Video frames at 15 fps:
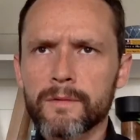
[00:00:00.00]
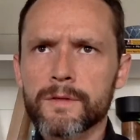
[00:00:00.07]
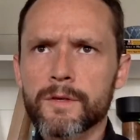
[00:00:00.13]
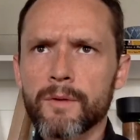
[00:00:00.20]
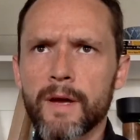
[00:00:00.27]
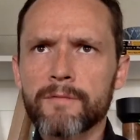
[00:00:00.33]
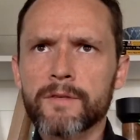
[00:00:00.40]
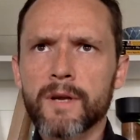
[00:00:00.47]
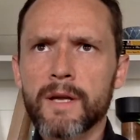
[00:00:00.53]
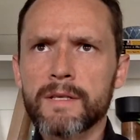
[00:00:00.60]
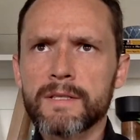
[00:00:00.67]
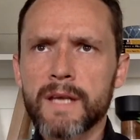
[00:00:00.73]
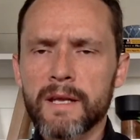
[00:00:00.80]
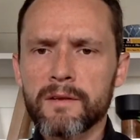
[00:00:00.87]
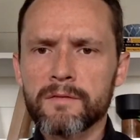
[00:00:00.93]
So after
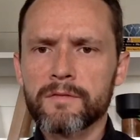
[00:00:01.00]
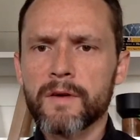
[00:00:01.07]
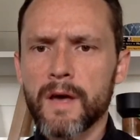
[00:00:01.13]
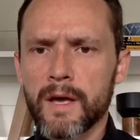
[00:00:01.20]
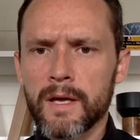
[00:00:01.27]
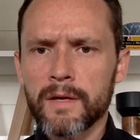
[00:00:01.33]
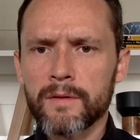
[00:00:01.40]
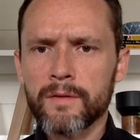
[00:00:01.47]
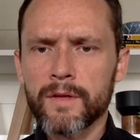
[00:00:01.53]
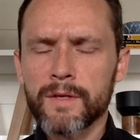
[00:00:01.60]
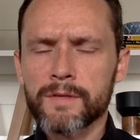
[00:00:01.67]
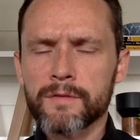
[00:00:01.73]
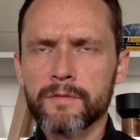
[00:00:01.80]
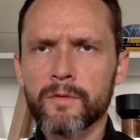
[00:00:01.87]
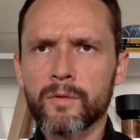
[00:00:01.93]
identifying
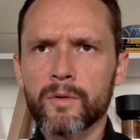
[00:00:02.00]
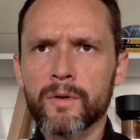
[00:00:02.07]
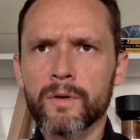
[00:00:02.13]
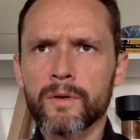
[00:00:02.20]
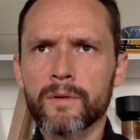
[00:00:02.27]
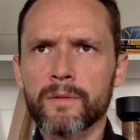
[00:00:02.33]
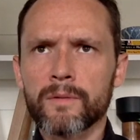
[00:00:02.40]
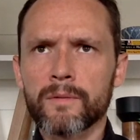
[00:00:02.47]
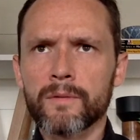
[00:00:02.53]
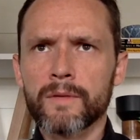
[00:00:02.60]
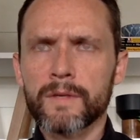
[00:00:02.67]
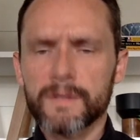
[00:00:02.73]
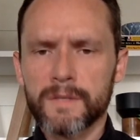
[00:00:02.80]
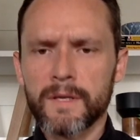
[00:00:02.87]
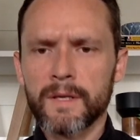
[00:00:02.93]
these four
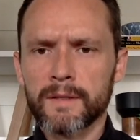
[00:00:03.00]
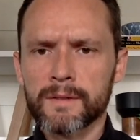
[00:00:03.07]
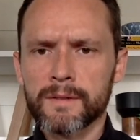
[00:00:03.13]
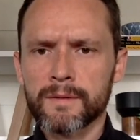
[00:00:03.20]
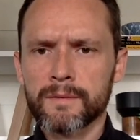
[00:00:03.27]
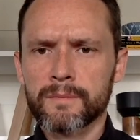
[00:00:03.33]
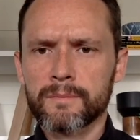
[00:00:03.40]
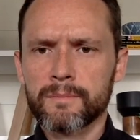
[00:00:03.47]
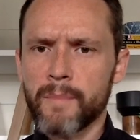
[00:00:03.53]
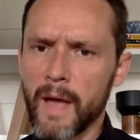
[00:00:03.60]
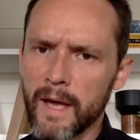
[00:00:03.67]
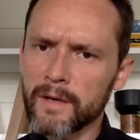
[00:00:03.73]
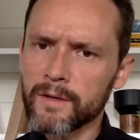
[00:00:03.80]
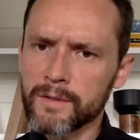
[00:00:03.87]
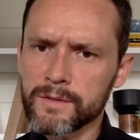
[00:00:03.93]
distinct
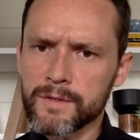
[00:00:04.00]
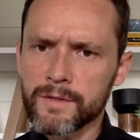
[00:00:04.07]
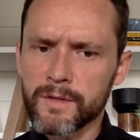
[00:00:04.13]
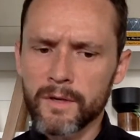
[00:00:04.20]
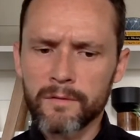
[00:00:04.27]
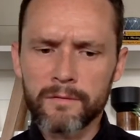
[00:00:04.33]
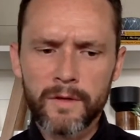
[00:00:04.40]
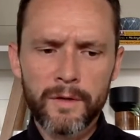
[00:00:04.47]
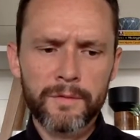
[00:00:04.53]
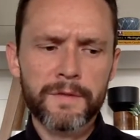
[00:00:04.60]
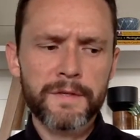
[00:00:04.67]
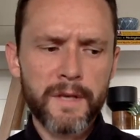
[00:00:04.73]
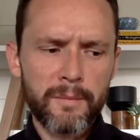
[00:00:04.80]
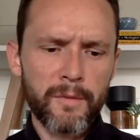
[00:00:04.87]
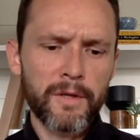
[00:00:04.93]
patterns of youth
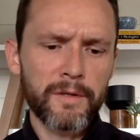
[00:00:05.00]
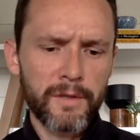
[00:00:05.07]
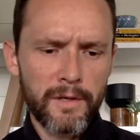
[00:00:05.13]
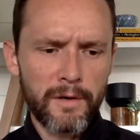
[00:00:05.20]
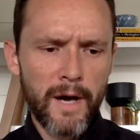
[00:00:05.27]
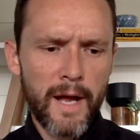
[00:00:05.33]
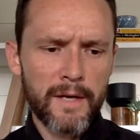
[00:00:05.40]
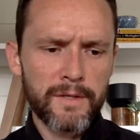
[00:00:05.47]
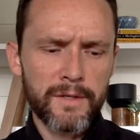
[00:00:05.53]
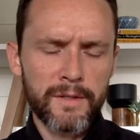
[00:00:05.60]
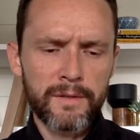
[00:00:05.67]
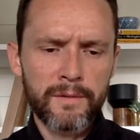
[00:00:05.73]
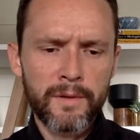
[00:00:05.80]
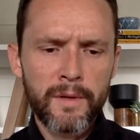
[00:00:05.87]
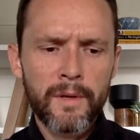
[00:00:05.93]
stepmother
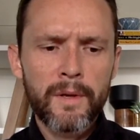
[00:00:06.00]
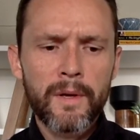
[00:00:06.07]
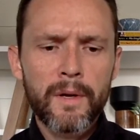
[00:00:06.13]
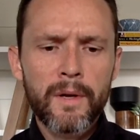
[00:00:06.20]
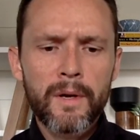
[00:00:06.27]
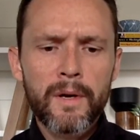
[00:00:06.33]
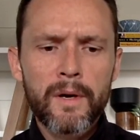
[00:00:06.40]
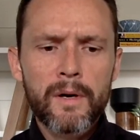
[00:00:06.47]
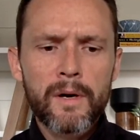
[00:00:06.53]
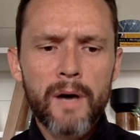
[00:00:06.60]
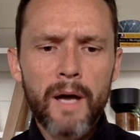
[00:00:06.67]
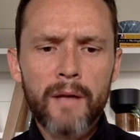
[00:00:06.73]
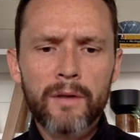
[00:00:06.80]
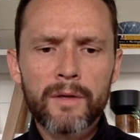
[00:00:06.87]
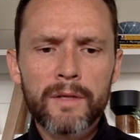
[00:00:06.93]
interaction,
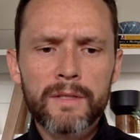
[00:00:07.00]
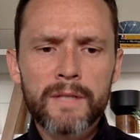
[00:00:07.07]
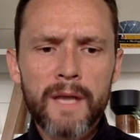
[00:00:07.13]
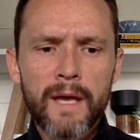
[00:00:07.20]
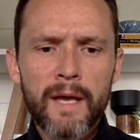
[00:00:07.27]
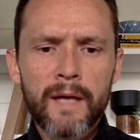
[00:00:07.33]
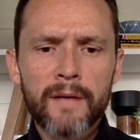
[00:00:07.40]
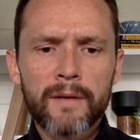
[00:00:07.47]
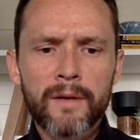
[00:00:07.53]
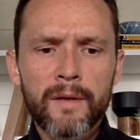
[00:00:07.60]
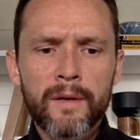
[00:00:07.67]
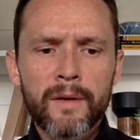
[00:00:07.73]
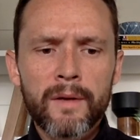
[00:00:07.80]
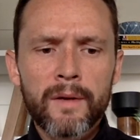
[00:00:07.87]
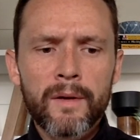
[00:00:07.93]
I looked at
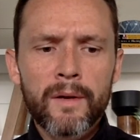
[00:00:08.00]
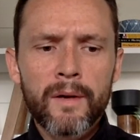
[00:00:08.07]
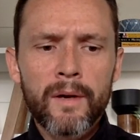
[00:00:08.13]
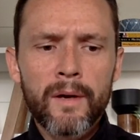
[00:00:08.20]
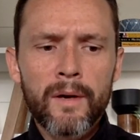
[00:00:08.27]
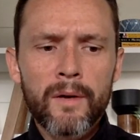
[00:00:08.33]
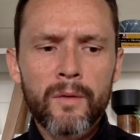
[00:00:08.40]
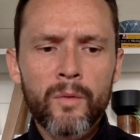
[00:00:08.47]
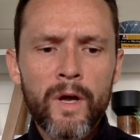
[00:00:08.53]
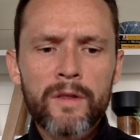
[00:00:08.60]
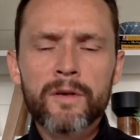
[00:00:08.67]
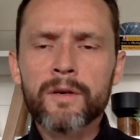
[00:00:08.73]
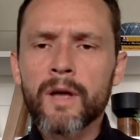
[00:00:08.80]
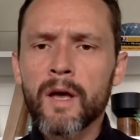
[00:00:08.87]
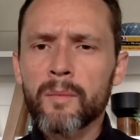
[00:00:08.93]
uh,
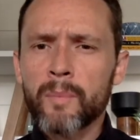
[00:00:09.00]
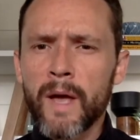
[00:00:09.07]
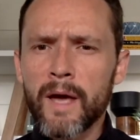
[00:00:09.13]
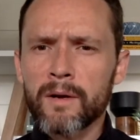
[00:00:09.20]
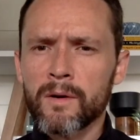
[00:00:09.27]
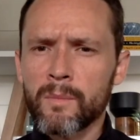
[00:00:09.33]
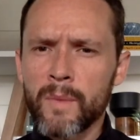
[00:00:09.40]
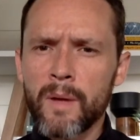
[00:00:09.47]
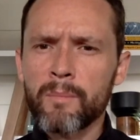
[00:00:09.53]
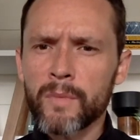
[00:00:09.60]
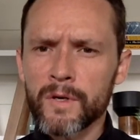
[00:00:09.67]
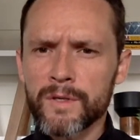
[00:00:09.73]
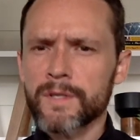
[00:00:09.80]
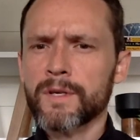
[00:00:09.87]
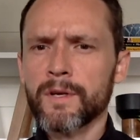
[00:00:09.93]
whether or not pattern
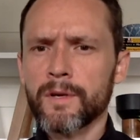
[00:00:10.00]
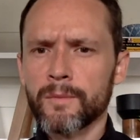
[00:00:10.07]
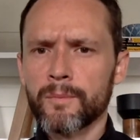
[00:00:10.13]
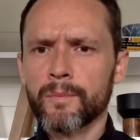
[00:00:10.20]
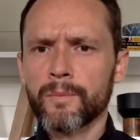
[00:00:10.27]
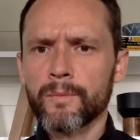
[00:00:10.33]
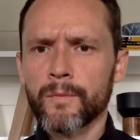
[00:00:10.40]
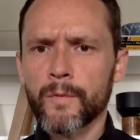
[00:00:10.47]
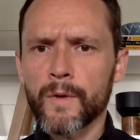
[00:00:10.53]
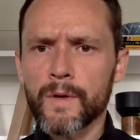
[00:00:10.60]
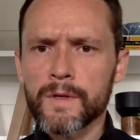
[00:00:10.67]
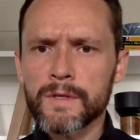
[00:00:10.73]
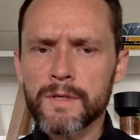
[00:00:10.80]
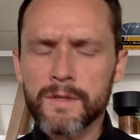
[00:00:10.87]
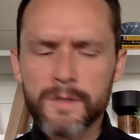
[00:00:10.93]
membership
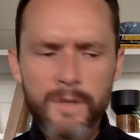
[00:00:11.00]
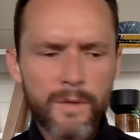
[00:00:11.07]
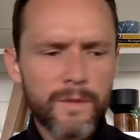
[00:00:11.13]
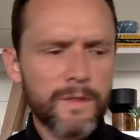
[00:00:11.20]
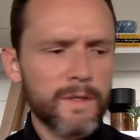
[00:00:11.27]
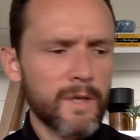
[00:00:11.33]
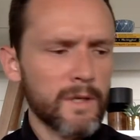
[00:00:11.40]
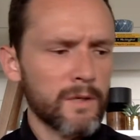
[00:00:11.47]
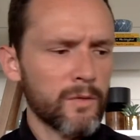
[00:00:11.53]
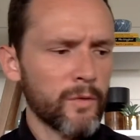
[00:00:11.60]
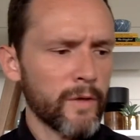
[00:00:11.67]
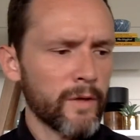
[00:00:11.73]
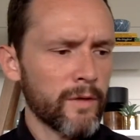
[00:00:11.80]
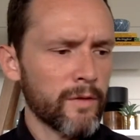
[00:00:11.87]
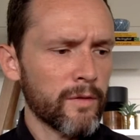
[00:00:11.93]
was associated
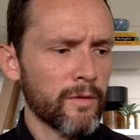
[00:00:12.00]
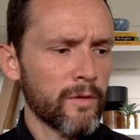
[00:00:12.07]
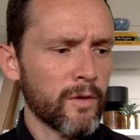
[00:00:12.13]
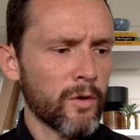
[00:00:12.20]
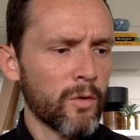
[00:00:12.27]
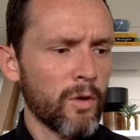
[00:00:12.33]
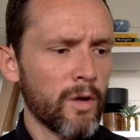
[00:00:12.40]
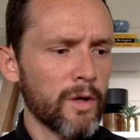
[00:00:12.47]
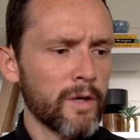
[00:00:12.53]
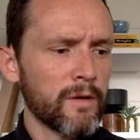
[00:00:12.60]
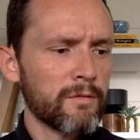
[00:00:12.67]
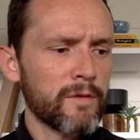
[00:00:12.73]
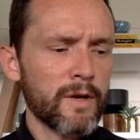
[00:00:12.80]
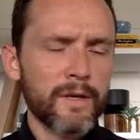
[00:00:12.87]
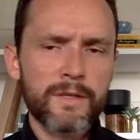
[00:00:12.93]
with the quality
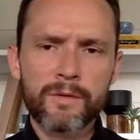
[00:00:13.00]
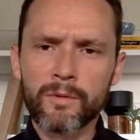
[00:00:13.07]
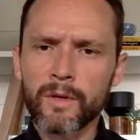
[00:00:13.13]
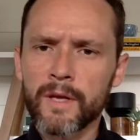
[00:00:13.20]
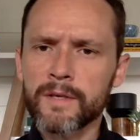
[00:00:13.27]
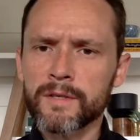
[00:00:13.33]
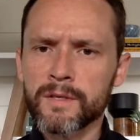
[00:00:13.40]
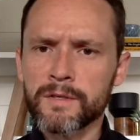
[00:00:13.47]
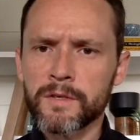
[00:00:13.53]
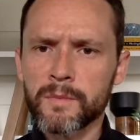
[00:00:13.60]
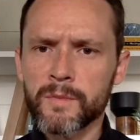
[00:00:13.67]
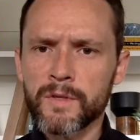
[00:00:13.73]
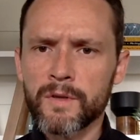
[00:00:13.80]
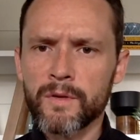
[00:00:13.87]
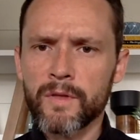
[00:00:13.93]
of various
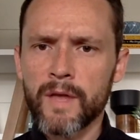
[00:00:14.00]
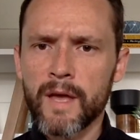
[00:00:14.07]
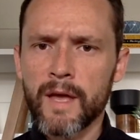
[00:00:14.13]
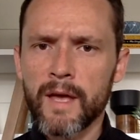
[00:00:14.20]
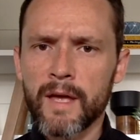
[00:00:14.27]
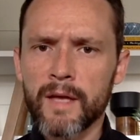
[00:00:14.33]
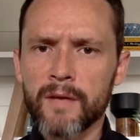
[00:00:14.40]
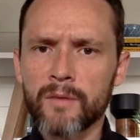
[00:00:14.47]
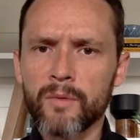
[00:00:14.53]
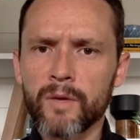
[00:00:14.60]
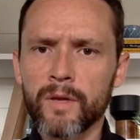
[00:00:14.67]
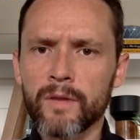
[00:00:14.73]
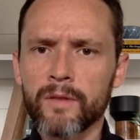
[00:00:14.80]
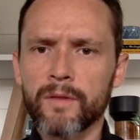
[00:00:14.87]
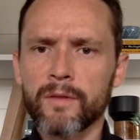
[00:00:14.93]
relationships youth had
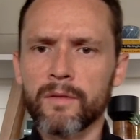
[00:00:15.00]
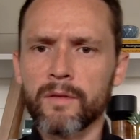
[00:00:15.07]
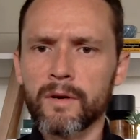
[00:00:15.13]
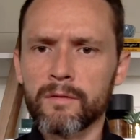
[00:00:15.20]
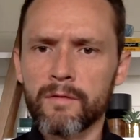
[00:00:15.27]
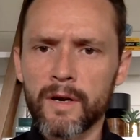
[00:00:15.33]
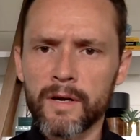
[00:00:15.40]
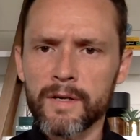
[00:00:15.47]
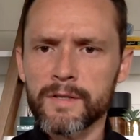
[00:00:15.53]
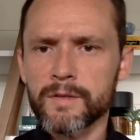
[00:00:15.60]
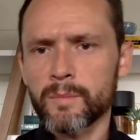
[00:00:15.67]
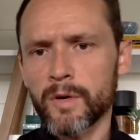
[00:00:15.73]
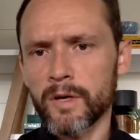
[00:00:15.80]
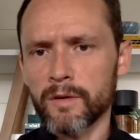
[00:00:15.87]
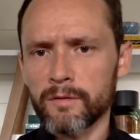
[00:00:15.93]
with their various
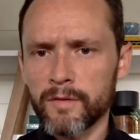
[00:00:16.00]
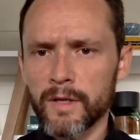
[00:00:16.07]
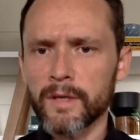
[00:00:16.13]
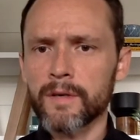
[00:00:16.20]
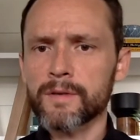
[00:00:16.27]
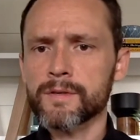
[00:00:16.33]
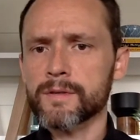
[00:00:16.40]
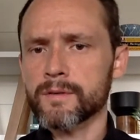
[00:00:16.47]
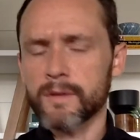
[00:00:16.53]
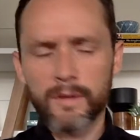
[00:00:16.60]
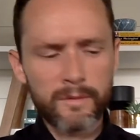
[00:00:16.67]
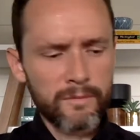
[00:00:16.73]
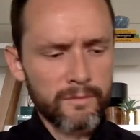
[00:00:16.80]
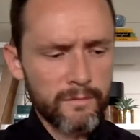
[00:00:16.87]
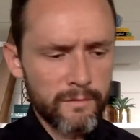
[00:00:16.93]
parental figures,
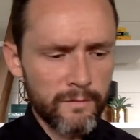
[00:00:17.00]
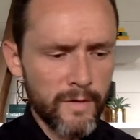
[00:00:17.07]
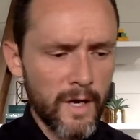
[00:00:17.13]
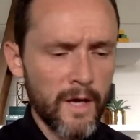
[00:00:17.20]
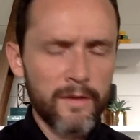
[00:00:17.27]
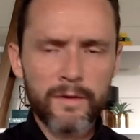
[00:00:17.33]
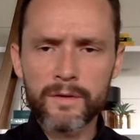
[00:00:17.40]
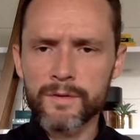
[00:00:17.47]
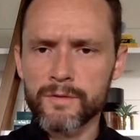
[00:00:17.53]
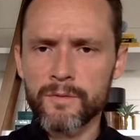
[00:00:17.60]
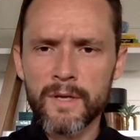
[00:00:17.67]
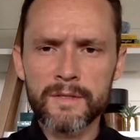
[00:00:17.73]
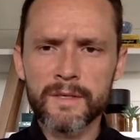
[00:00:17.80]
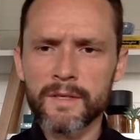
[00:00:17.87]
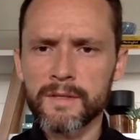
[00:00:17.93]
their fathers,
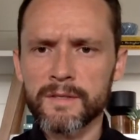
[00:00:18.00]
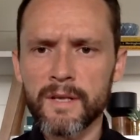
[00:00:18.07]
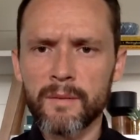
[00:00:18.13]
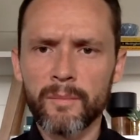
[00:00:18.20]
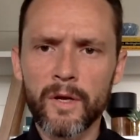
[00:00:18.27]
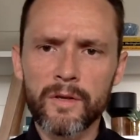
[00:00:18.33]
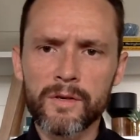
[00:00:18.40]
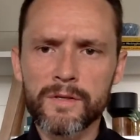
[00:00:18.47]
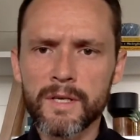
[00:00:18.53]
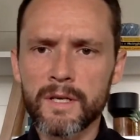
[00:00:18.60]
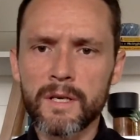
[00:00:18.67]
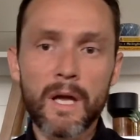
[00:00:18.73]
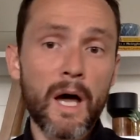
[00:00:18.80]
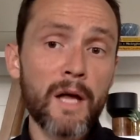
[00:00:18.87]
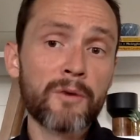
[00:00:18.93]
resident stepmothers,
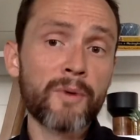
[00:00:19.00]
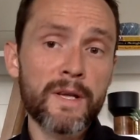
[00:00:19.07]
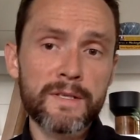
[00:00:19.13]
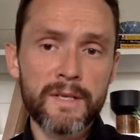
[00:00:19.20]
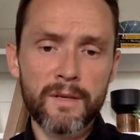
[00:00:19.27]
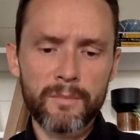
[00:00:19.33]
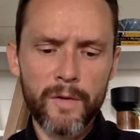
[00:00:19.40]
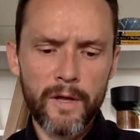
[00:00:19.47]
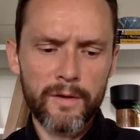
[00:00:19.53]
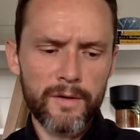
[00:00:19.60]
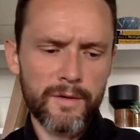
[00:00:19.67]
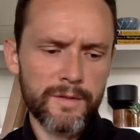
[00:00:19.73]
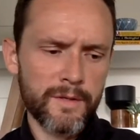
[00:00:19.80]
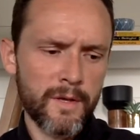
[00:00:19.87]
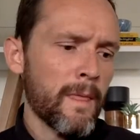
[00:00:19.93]
and non resident
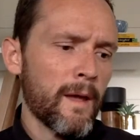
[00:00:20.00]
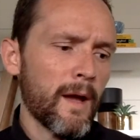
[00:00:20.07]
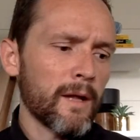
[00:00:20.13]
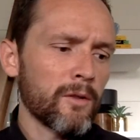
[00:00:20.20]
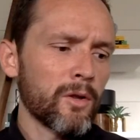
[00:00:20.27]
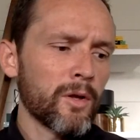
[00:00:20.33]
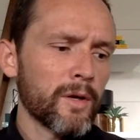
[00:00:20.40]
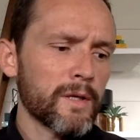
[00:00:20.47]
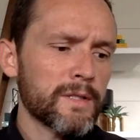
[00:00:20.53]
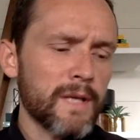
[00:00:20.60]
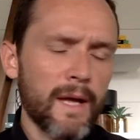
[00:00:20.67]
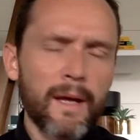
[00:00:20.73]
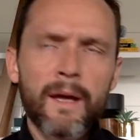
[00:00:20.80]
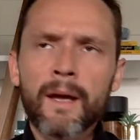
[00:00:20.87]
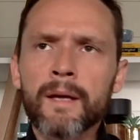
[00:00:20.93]
mothers. I looked
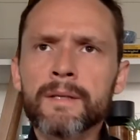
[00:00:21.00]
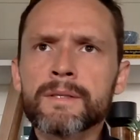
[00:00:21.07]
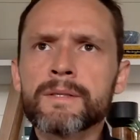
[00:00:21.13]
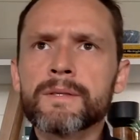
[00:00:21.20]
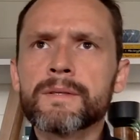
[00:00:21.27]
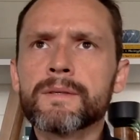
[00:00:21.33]
at